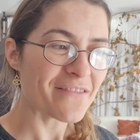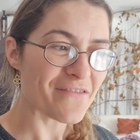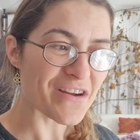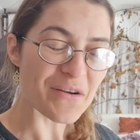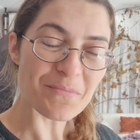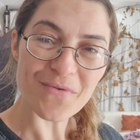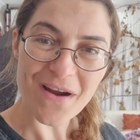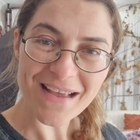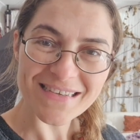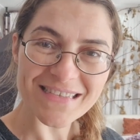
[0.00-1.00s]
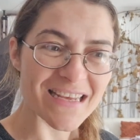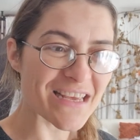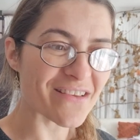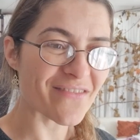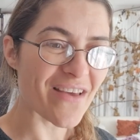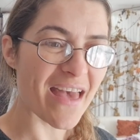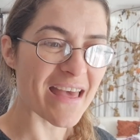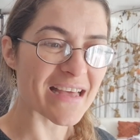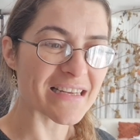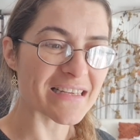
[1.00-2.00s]
very proactive
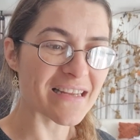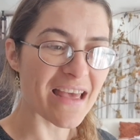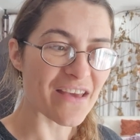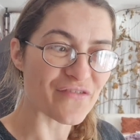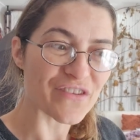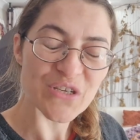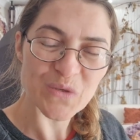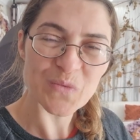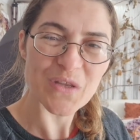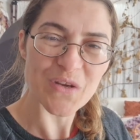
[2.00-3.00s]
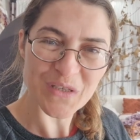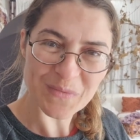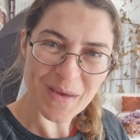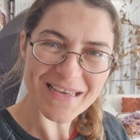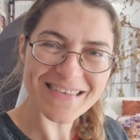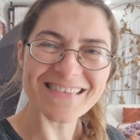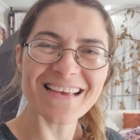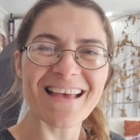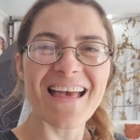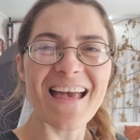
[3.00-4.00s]
and efficient with your space,
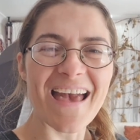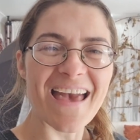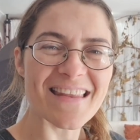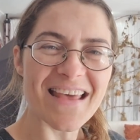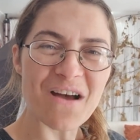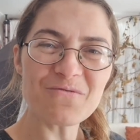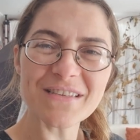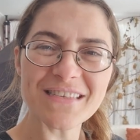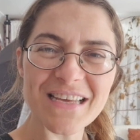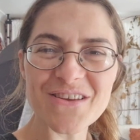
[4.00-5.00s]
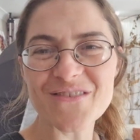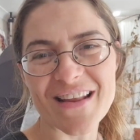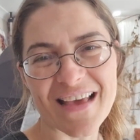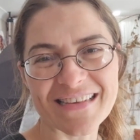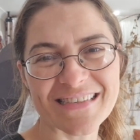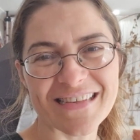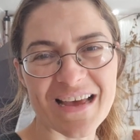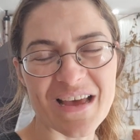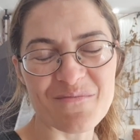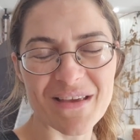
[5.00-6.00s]
and I will see you next
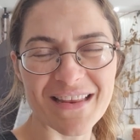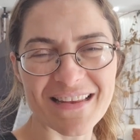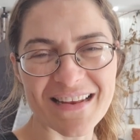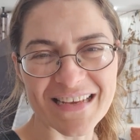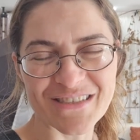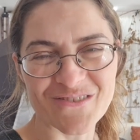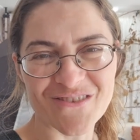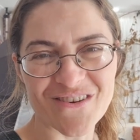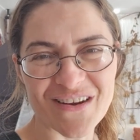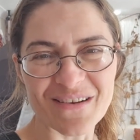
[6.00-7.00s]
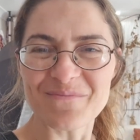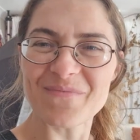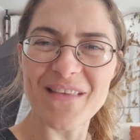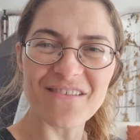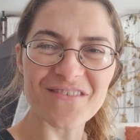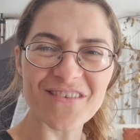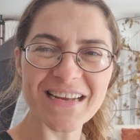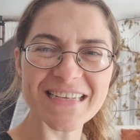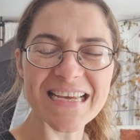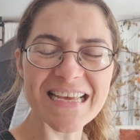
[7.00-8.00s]
time in the next tutorial. Have a
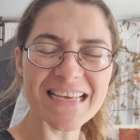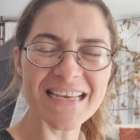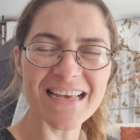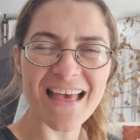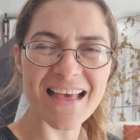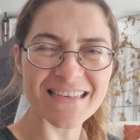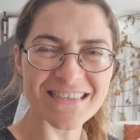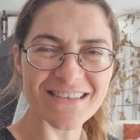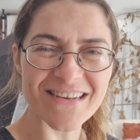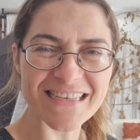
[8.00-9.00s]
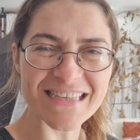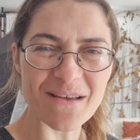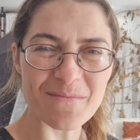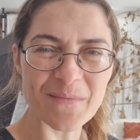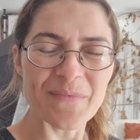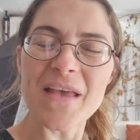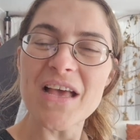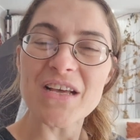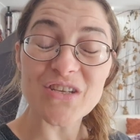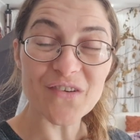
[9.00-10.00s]
great day and see you next time.
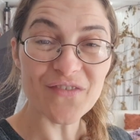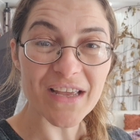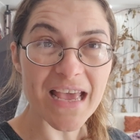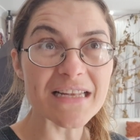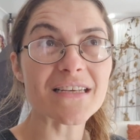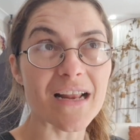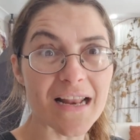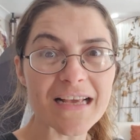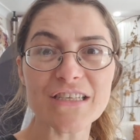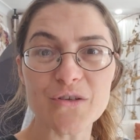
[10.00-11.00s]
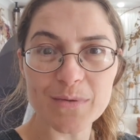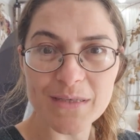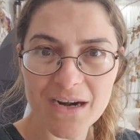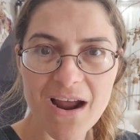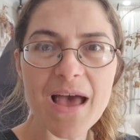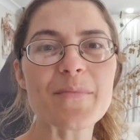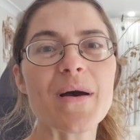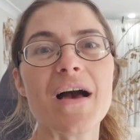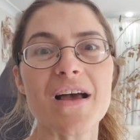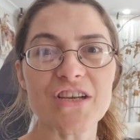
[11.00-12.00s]
Don't forget, click subscribe,
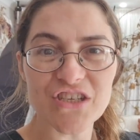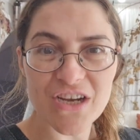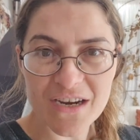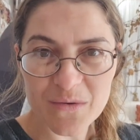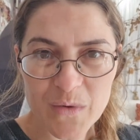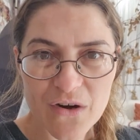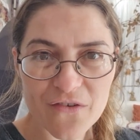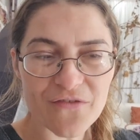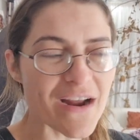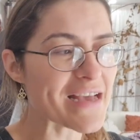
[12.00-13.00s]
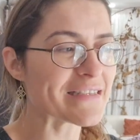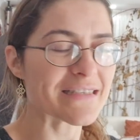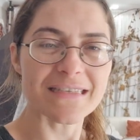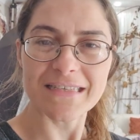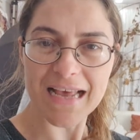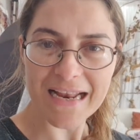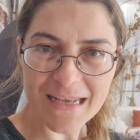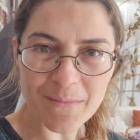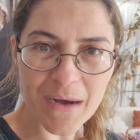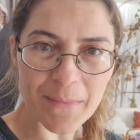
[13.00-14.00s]
share it with your friends, tell
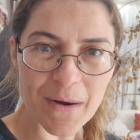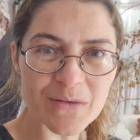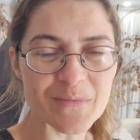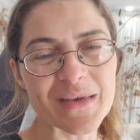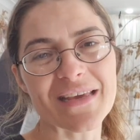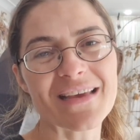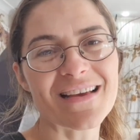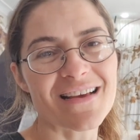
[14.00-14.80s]
them about me.